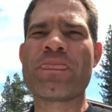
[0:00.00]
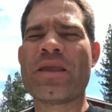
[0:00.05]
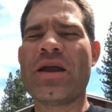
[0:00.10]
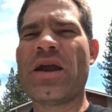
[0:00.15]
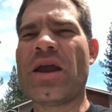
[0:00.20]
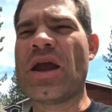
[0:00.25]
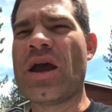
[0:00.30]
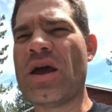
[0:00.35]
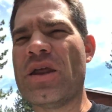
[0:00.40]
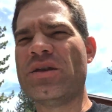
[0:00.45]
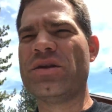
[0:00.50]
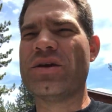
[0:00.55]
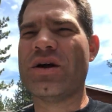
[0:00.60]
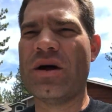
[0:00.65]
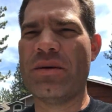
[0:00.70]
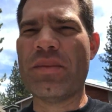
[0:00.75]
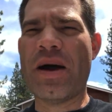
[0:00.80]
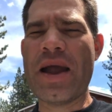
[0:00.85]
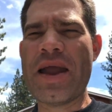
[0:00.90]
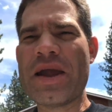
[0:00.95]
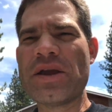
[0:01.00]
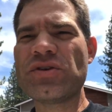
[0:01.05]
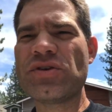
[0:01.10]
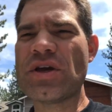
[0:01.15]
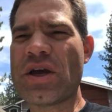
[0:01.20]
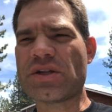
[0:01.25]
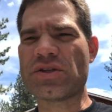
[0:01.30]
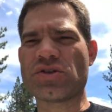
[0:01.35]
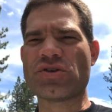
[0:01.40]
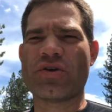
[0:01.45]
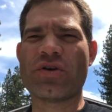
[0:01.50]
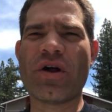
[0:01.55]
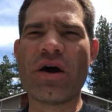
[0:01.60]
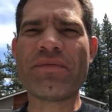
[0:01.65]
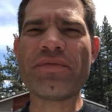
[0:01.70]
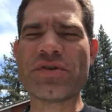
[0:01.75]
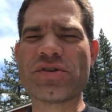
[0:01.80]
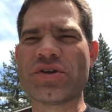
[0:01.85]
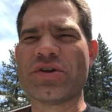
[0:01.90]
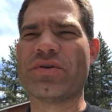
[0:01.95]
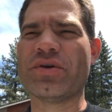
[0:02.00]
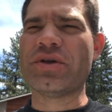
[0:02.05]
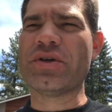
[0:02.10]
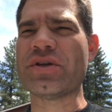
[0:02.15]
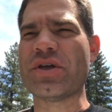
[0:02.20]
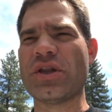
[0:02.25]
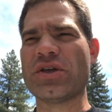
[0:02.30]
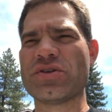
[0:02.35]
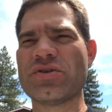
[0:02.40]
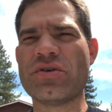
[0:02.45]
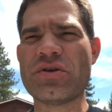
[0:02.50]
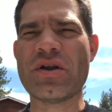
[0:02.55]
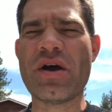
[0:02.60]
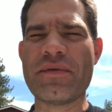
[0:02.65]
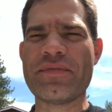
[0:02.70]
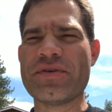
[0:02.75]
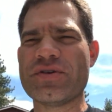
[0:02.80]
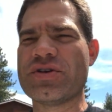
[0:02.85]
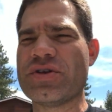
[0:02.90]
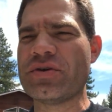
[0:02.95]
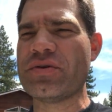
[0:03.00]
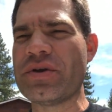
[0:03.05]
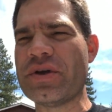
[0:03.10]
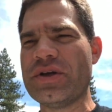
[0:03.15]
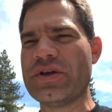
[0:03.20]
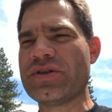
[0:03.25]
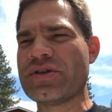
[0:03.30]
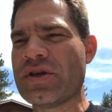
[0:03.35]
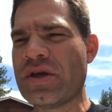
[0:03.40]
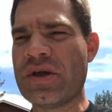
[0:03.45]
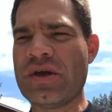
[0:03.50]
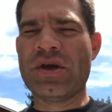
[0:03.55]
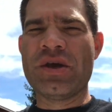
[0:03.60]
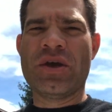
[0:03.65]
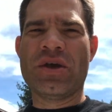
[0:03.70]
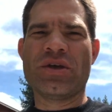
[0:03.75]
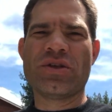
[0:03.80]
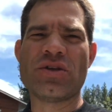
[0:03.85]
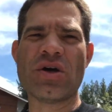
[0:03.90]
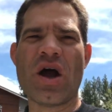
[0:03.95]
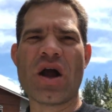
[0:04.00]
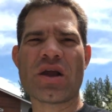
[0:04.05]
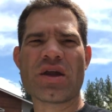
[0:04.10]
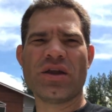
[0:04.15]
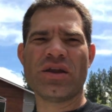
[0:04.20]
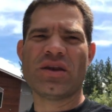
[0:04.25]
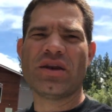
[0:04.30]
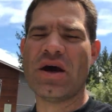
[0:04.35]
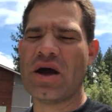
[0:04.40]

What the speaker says: And I actually got to start off the series. And I started off the series talking